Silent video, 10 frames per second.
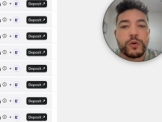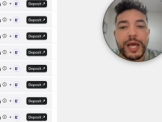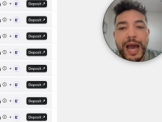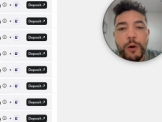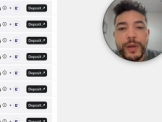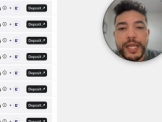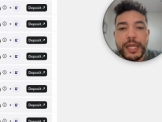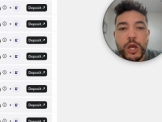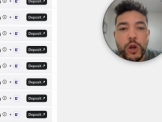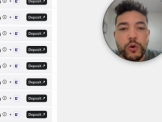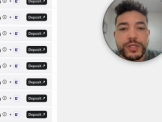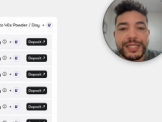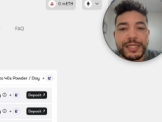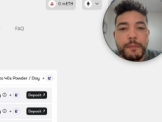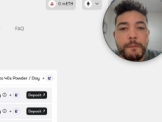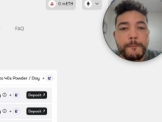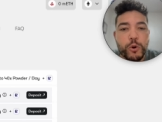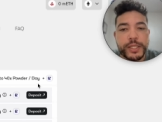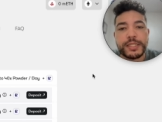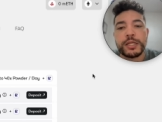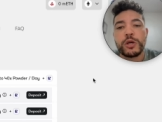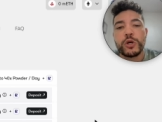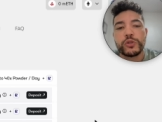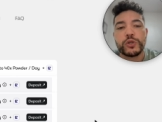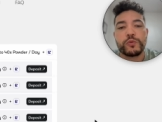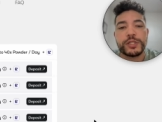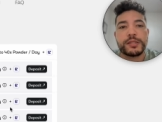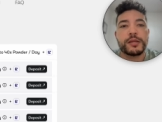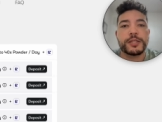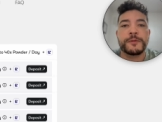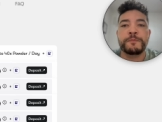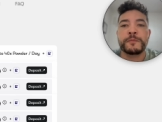how we can earn some points towards this.